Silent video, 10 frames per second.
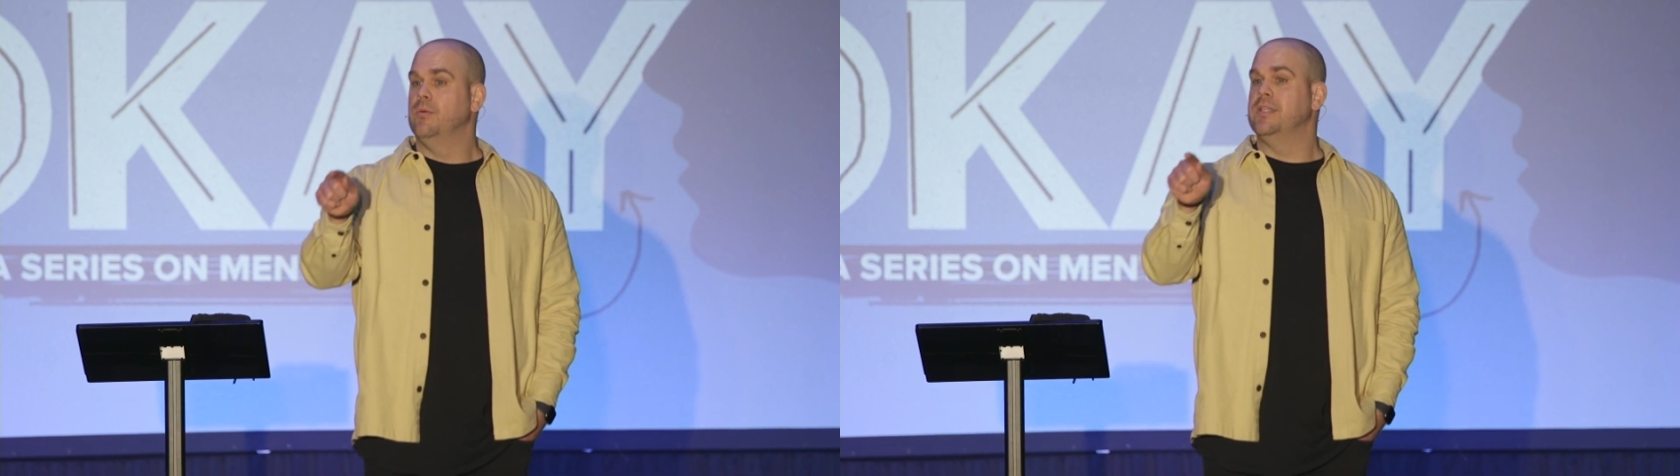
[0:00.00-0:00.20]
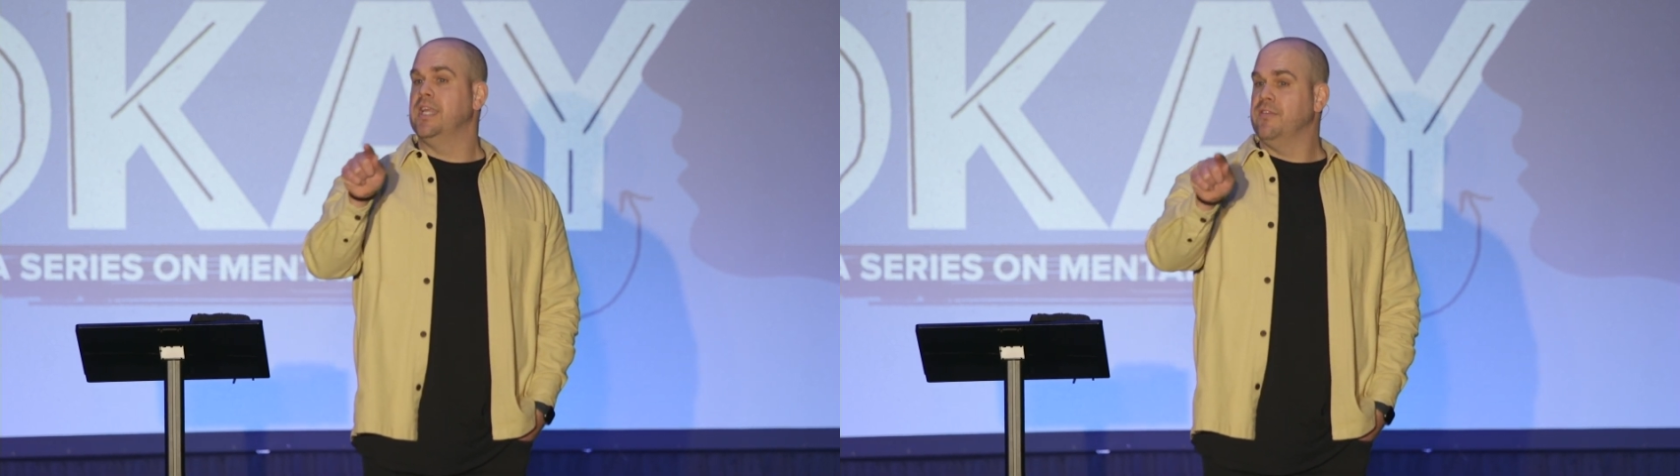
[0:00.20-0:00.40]

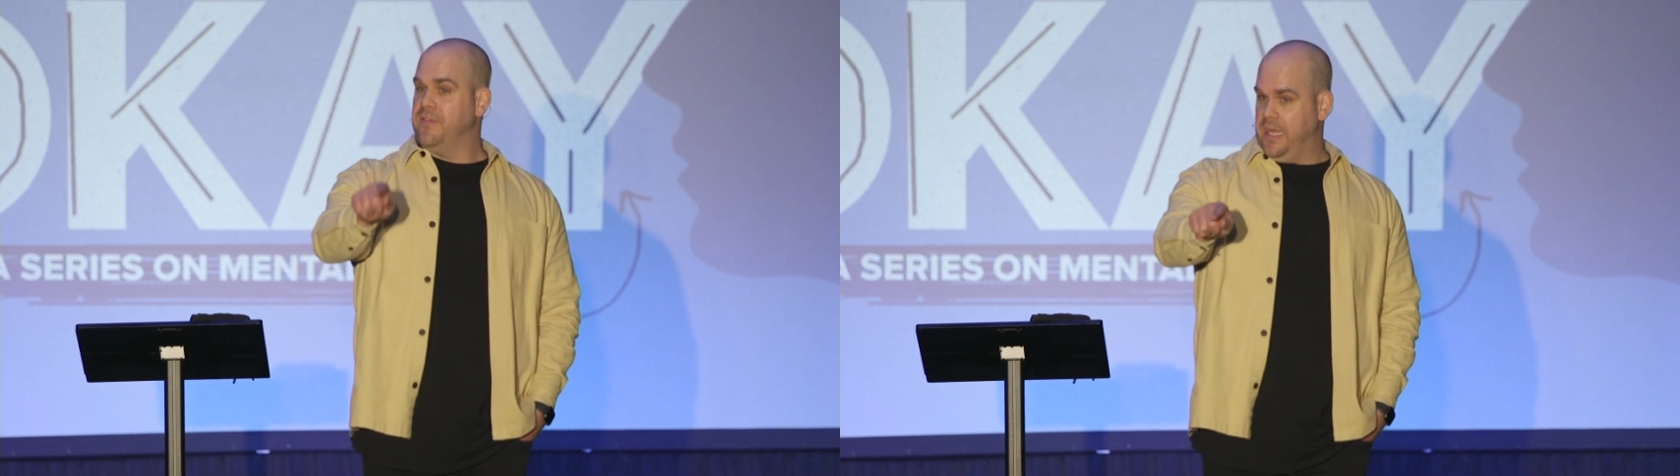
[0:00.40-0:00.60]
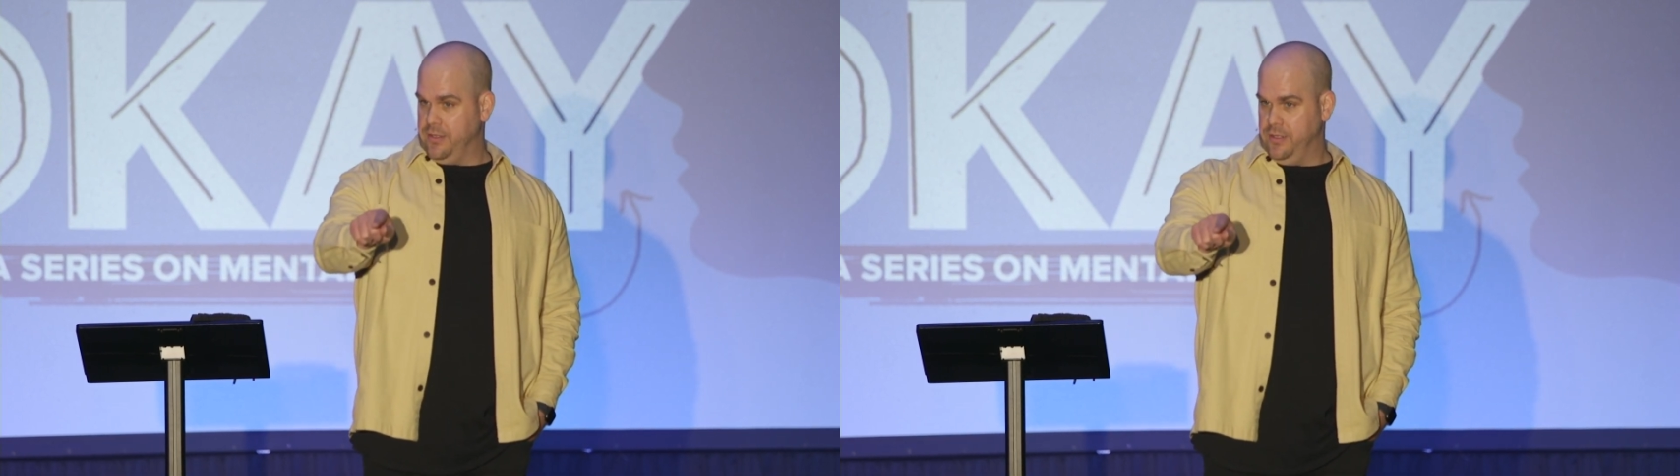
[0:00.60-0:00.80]
when they
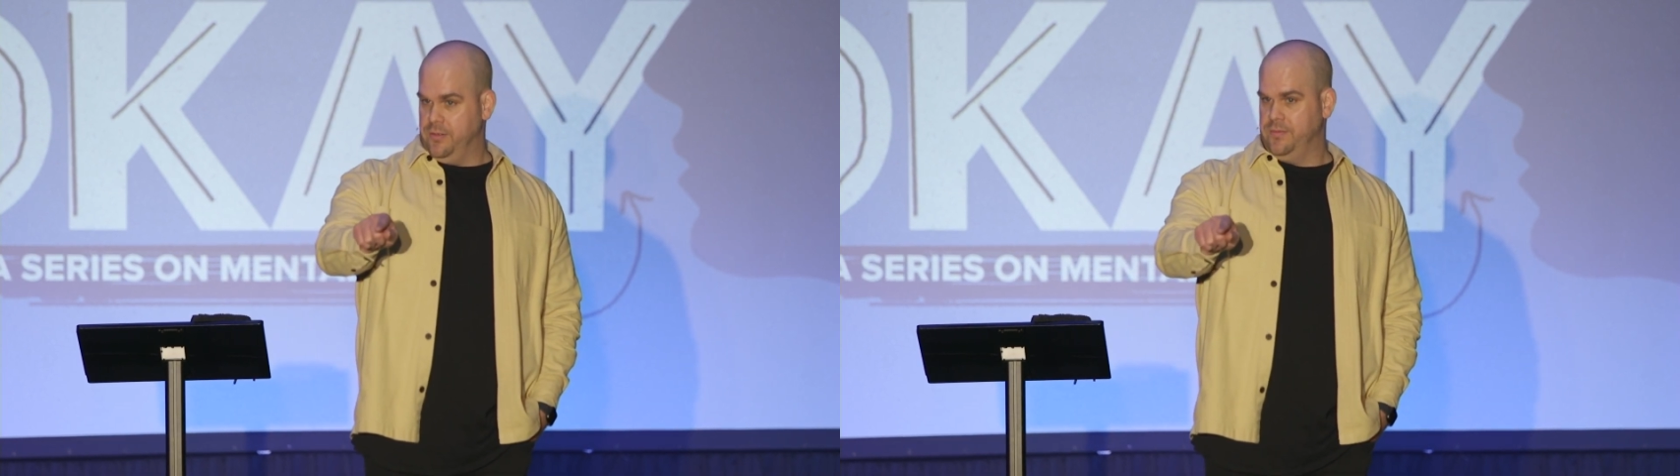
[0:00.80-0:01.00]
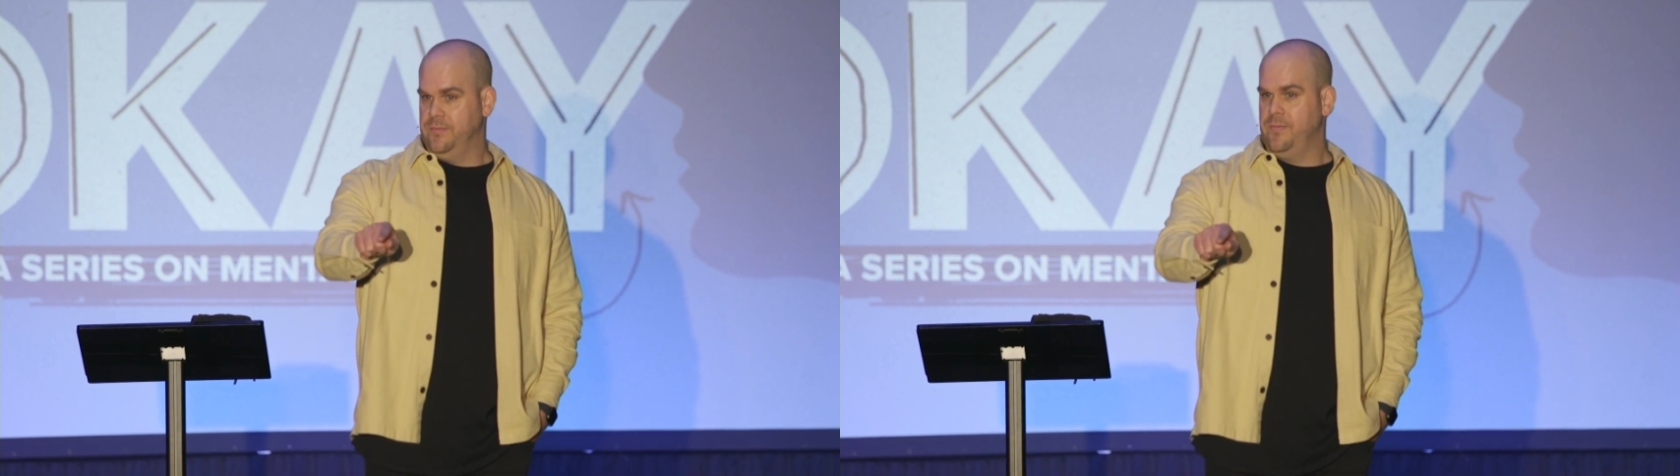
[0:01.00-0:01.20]
foul you.